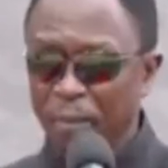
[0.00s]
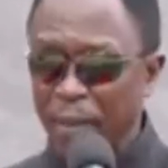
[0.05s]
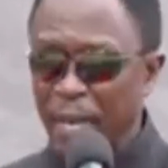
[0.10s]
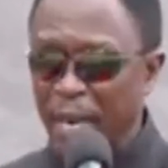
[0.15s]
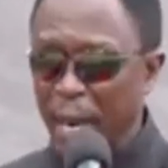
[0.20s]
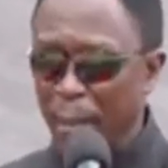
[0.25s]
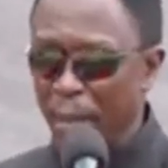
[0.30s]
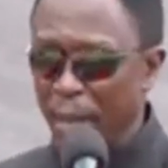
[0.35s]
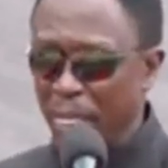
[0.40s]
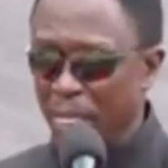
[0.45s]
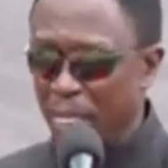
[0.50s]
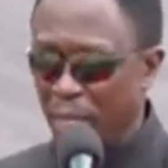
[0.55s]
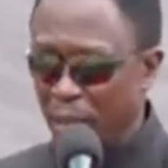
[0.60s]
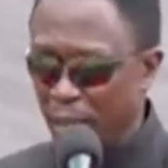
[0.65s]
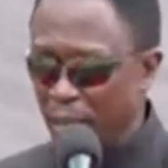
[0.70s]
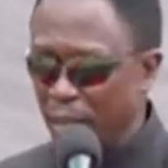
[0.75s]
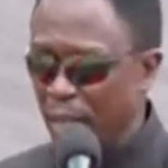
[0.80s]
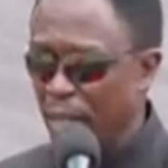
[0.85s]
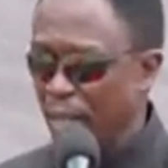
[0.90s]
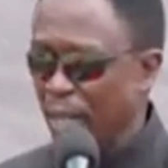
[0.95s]
Number
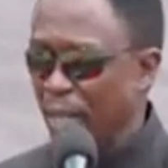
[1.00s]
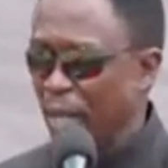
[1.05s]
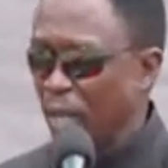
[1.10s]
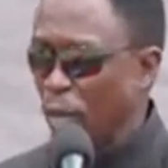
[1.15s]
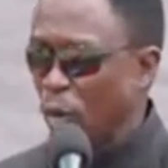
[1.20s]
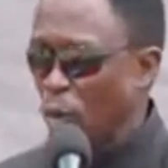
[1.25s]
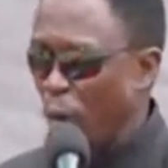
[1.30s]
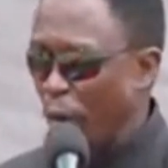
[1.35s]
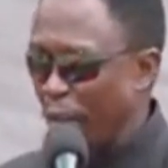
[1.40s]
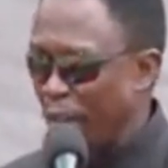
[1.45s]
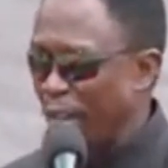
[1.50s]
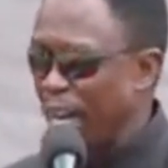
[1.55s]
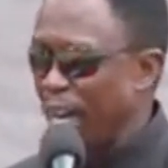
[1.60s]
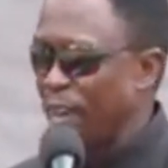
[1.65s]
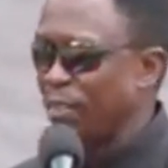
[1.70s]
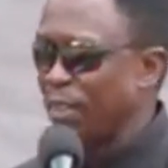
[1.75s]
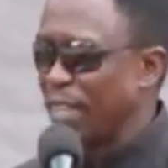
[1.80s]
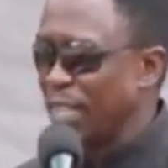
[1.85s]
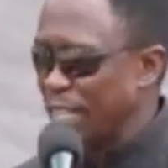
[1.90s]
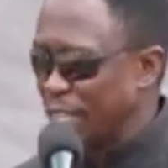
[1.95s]
three, we
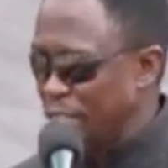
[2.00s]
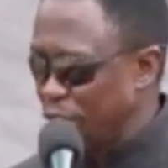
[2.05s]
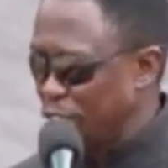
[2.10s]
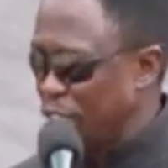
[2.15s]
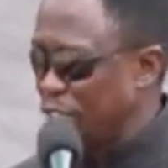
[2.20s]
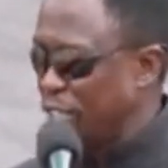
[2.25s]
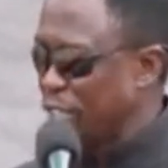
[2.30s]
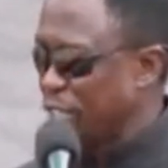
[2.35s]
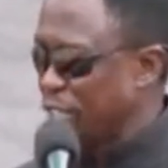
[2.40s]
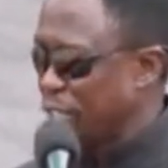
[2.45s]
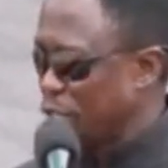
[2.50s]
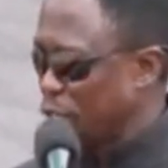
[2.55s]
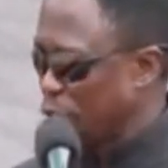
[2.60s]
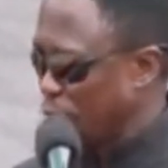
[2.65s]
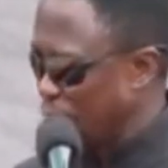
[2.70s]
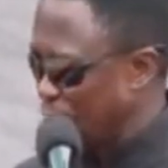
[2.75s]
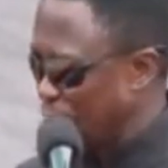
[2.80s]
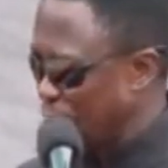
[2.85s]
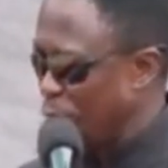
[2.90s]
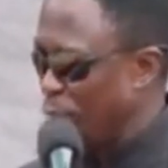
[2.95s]
have initiated
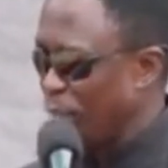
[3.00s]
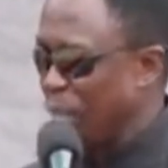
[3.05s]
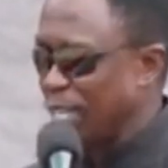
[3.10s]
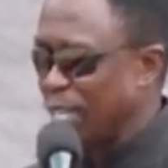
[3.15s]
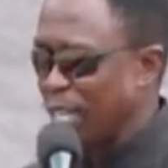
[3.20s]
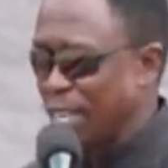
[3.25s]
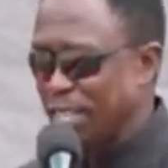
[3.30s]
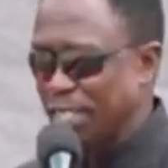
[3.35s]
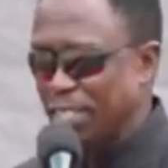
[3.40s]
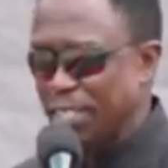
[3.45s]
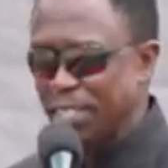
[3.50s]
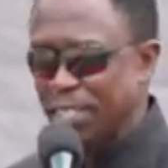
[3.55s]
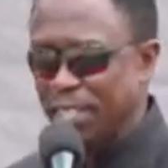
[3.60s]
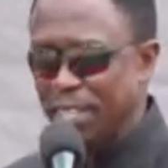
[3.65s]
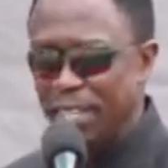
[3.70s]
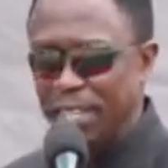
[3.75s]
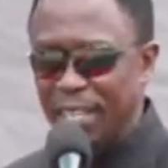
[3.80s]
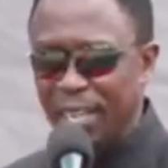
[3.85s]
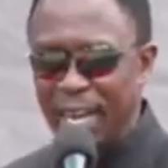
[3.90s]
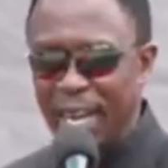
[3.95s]
together with Athletics
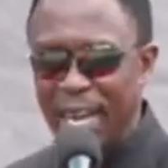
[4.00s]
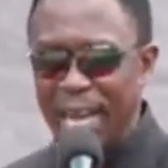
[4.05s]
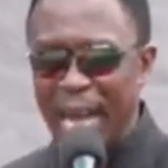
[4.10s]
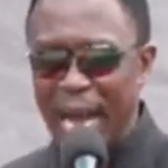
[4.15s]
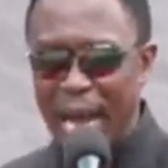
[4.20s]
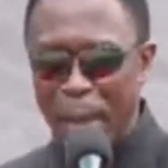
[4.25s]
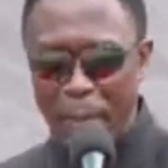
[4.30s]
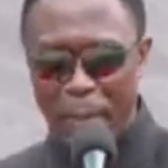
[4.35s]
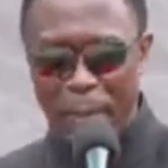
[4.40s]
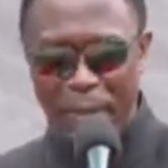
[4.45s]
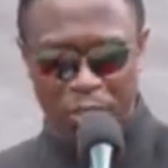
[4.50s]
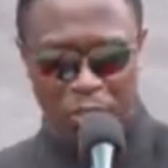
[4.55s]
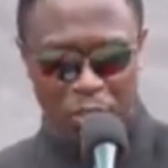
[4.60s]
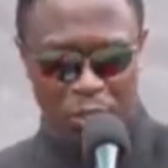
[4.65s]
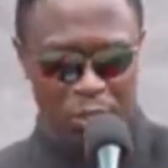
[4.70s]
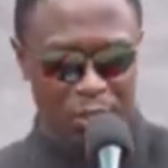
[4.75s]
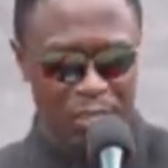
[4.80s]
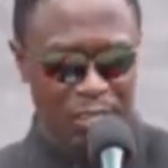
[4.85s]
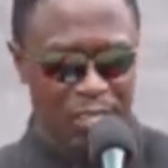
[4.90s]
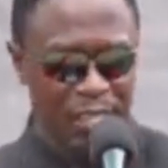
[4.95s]
Kenya a
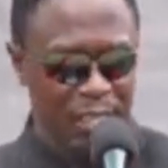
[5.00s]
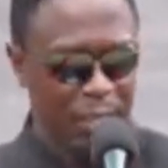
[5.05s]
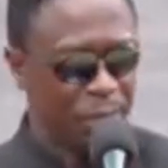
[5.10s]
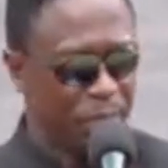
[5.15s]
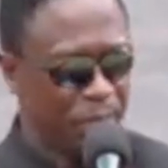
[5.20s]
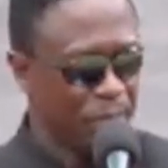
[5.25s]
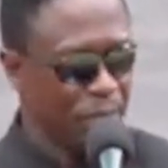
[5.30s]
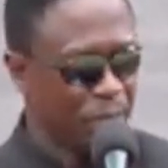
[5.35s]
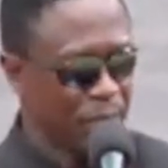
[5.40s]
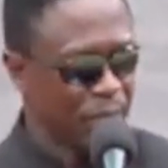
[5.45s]
pension scheme.